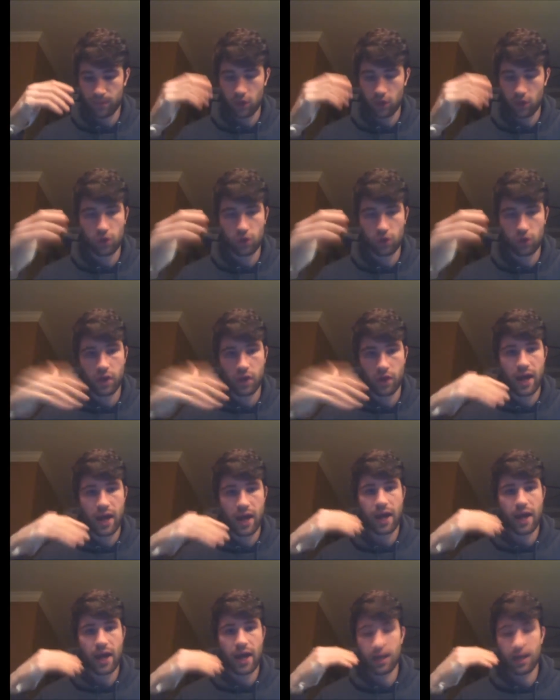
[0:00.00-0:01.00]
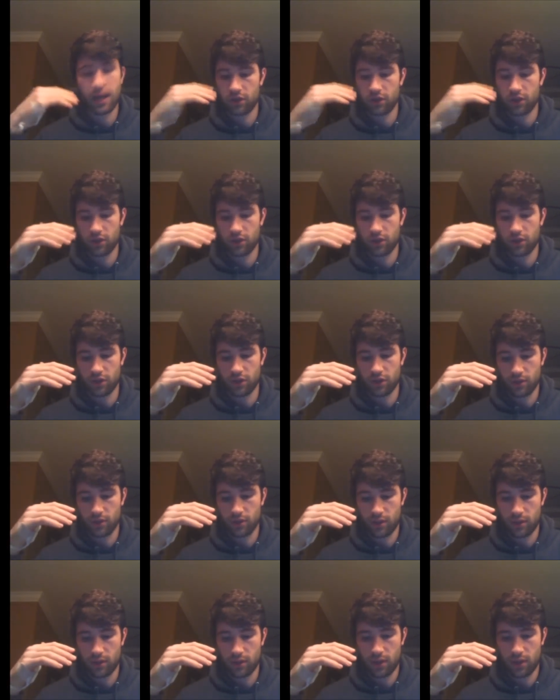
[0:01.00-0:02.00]
you lose all that ionic structure
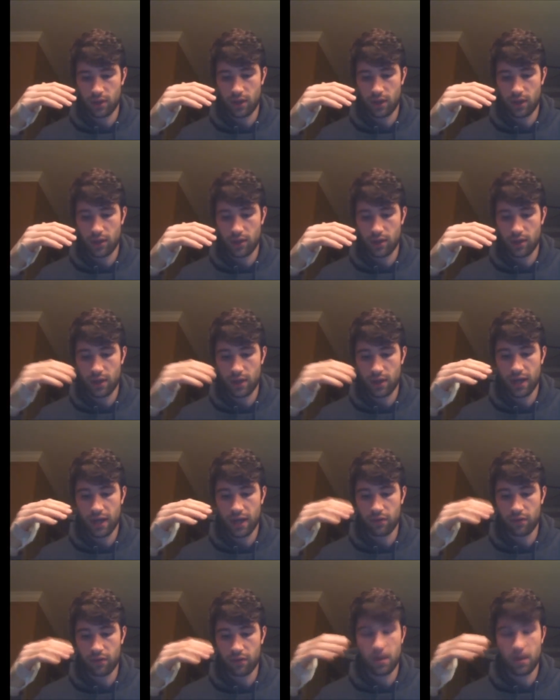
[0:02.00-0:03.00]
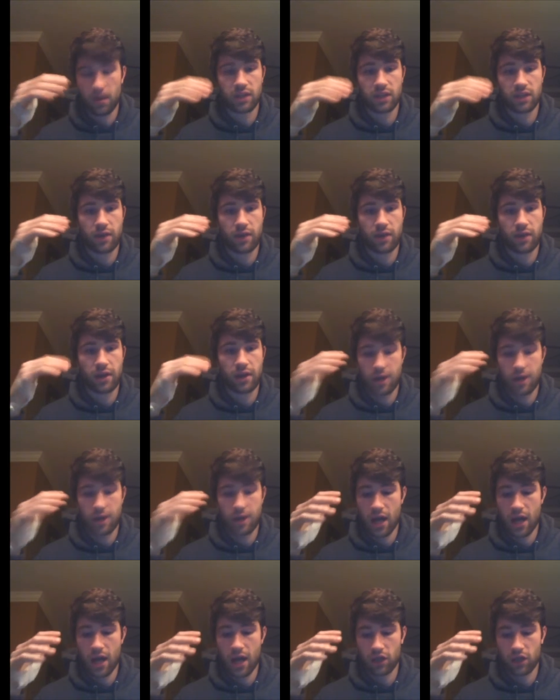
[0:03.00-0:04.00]
and the negative and positive
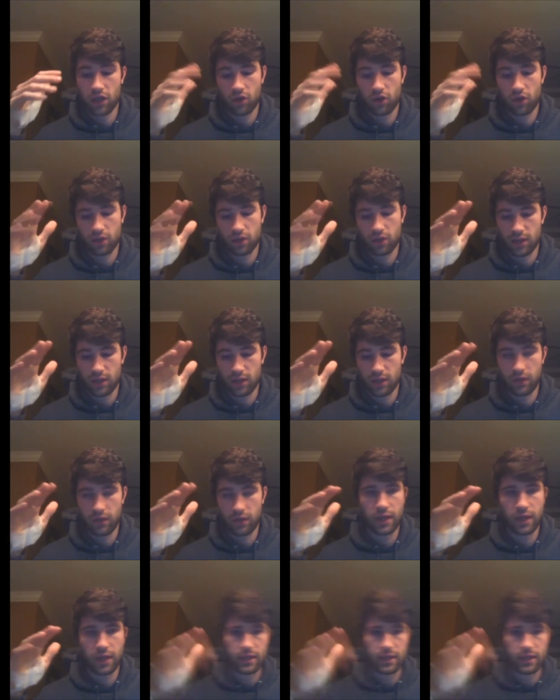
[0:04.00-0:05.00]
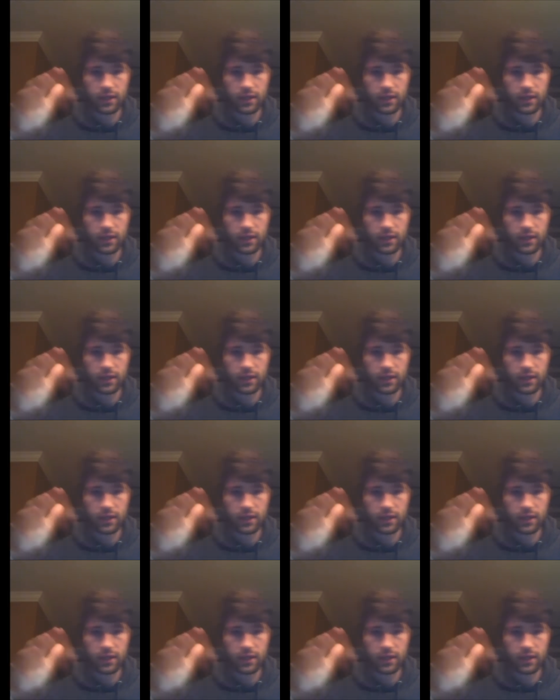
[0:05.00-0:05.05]
ion charges and stuff like that.